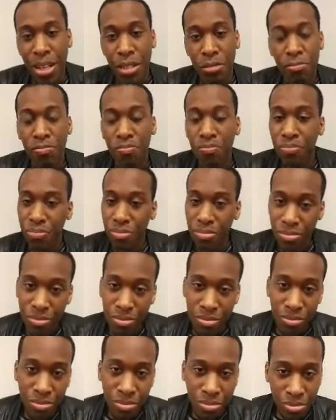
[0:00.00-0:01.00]
um,
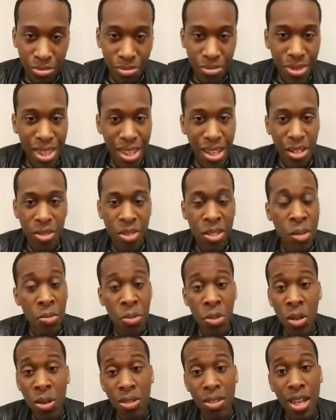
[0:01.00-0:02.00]
some
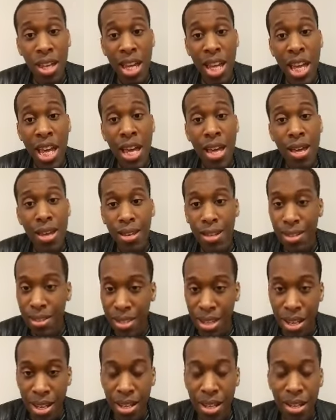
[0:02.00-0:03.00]
songs that he
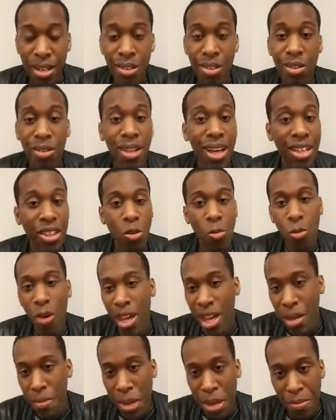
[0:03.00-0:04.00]
did, you know, like The
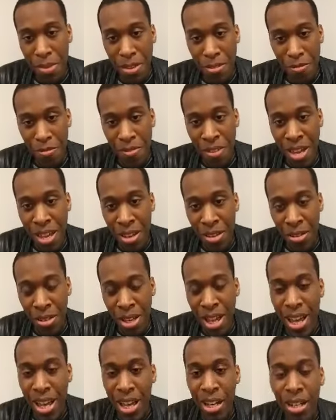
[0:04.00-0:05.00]
Way You Make Me Feel
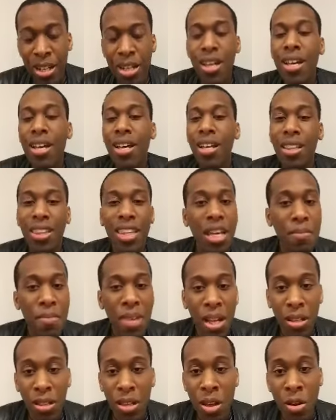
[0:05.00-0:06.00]
and leave
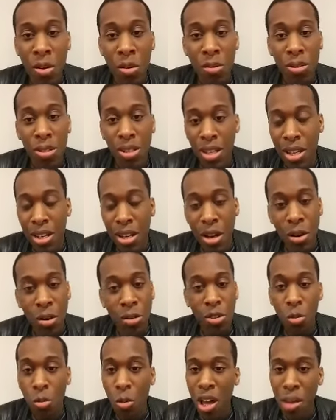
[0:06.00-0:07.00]
me alone. You know,
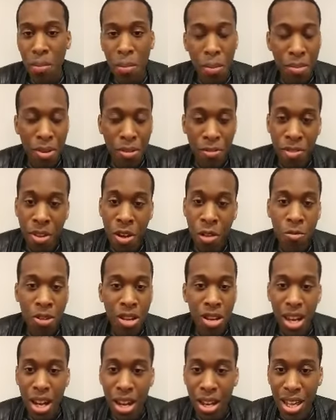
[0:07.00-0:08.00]
the way you make me feel,
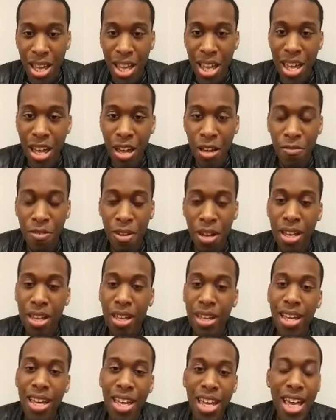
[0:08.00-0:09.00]
written in the key of
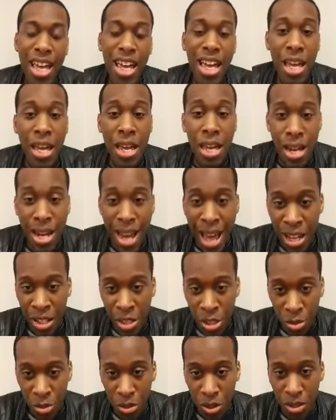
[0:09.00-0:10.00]
E
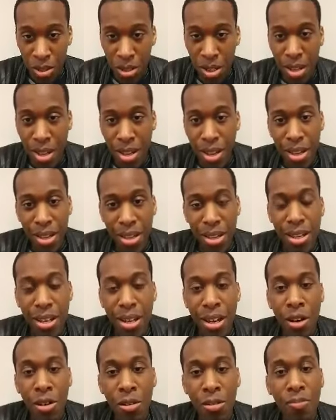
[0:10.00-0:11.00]
natural, you
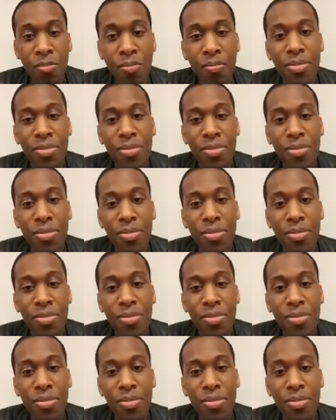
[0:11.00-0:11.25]
know,